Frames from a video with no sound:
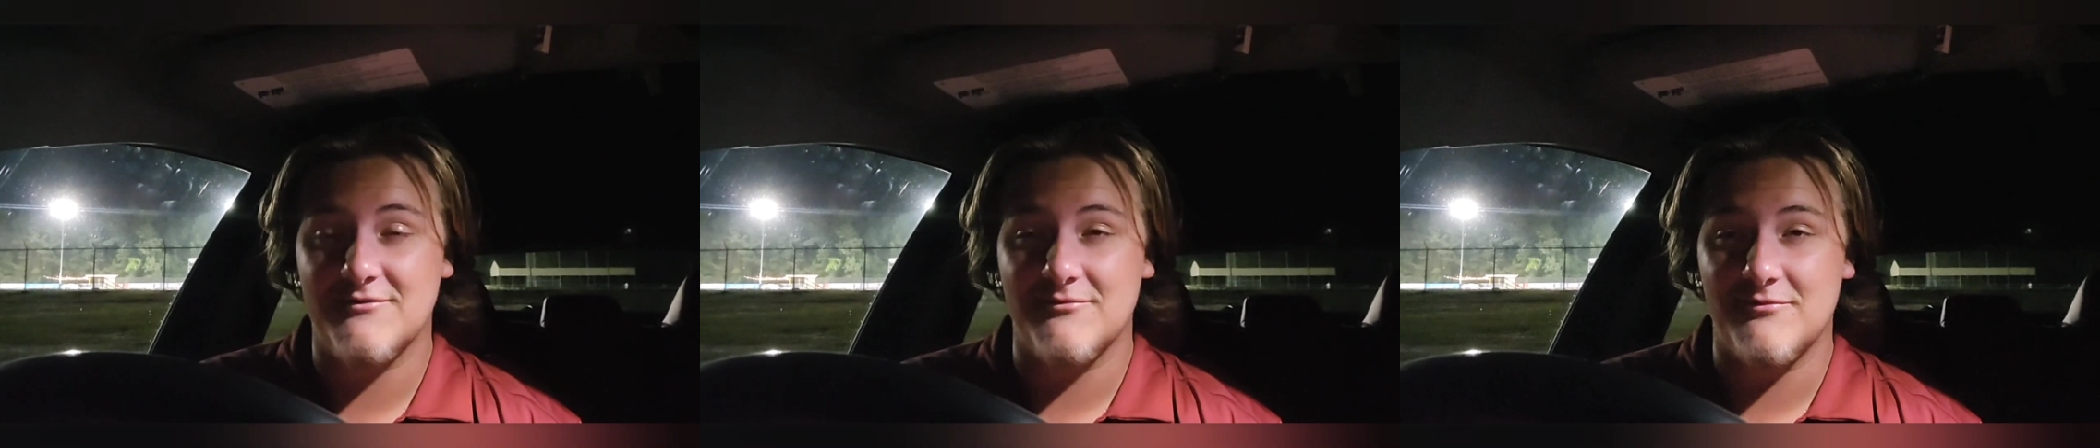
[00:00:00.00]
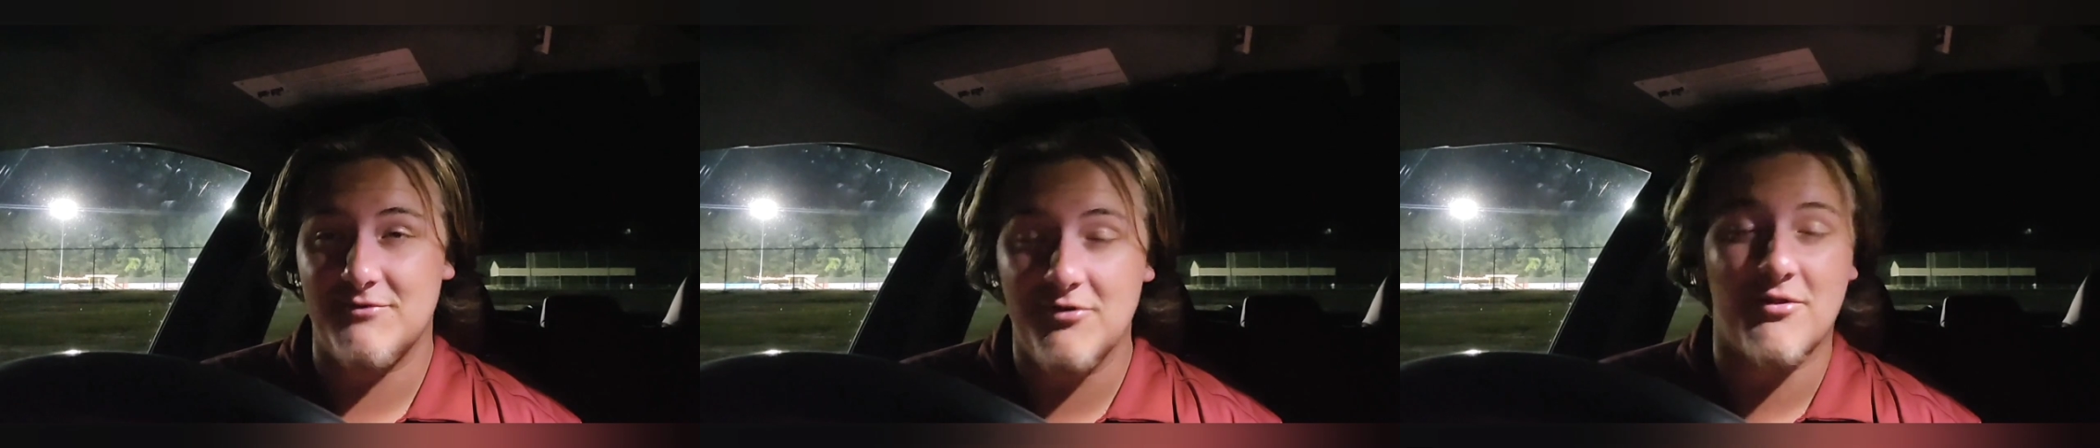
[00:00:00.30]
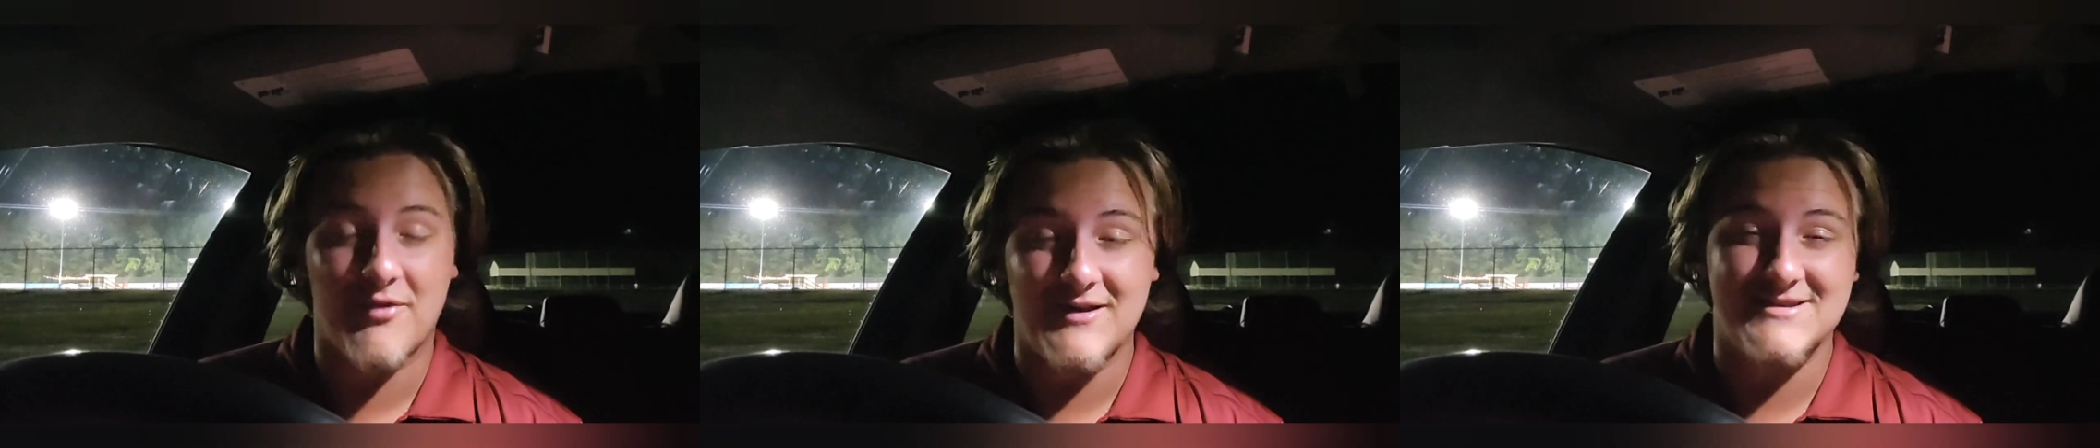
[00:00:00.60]
do
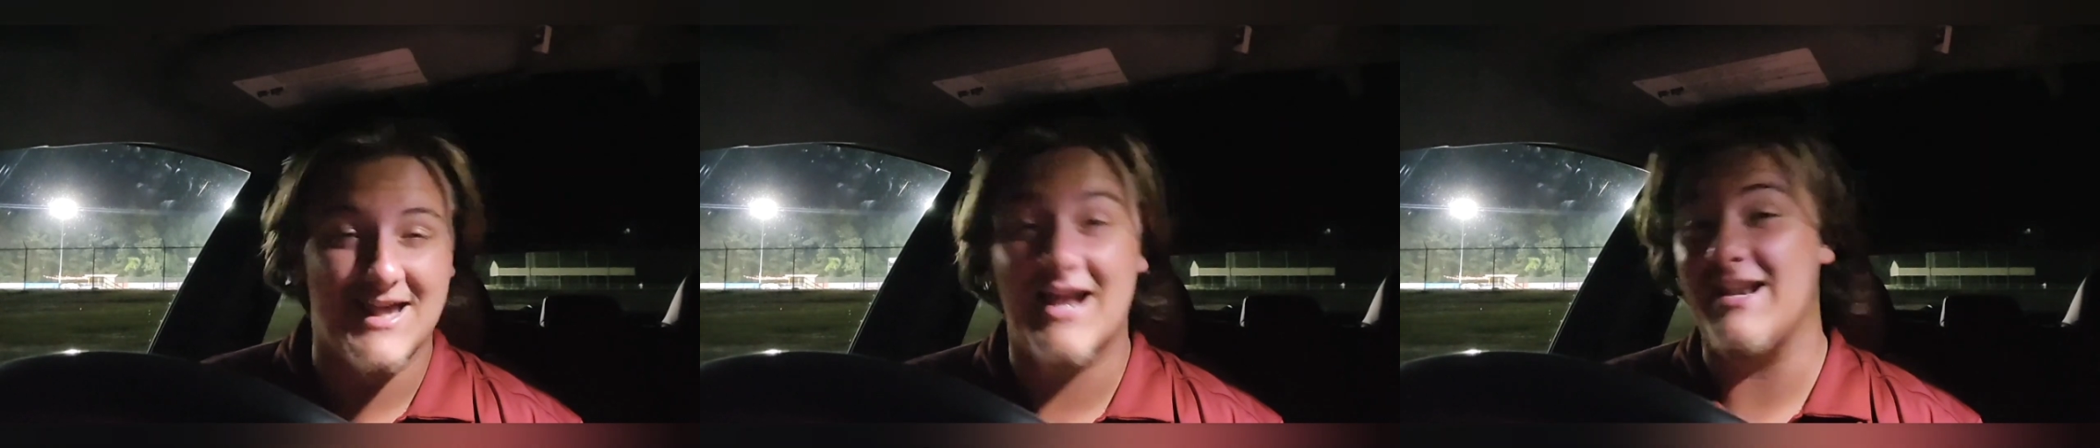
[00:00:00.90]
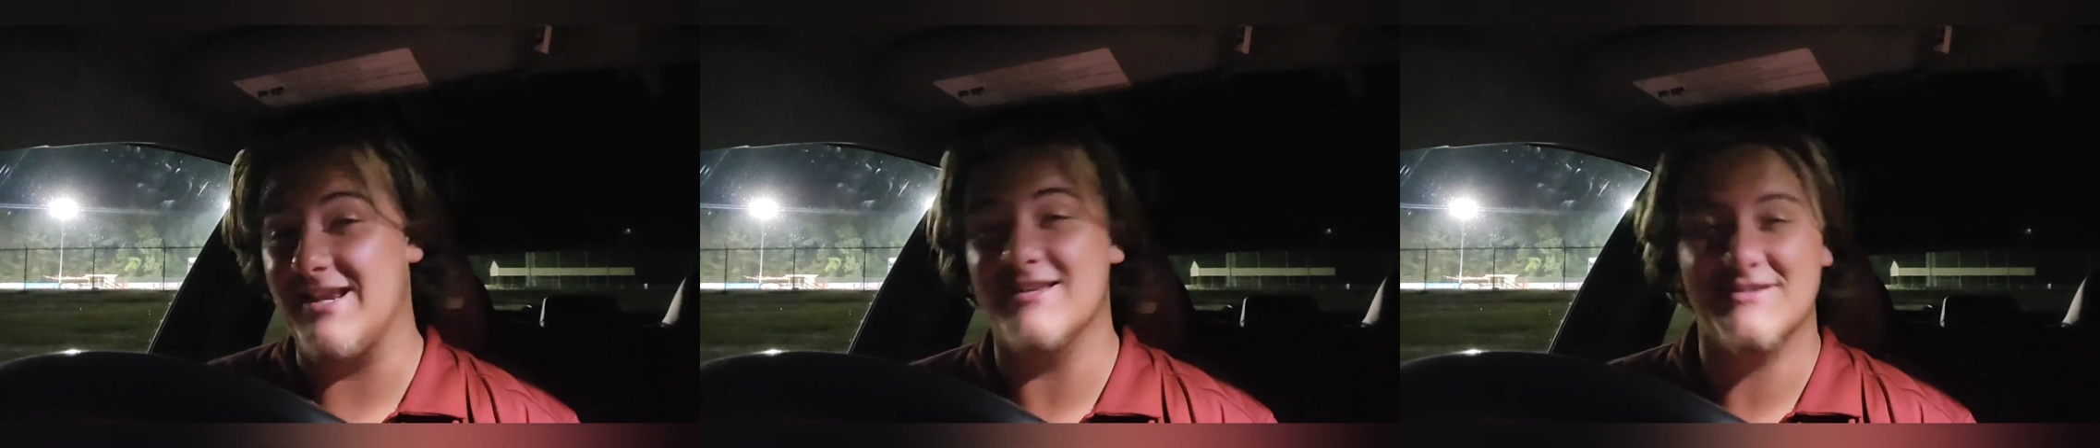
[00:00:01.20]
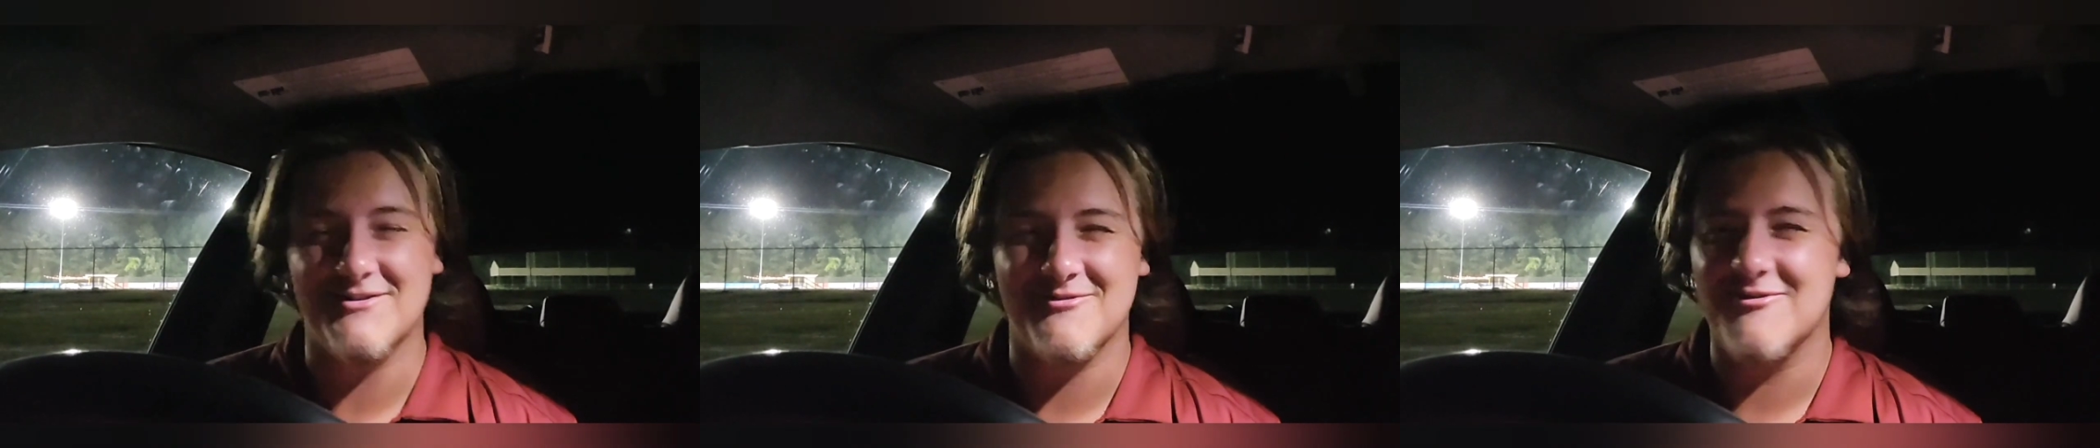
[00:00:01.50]
the things that I needed
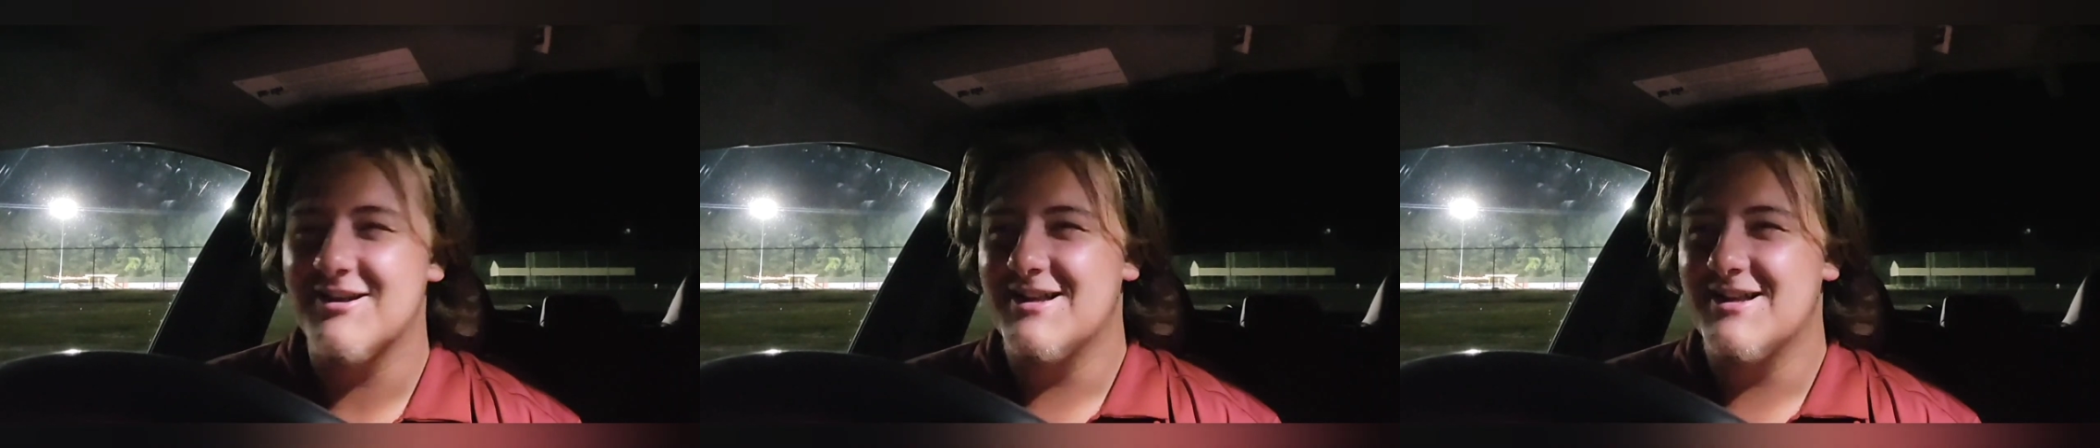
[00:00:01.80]
to do.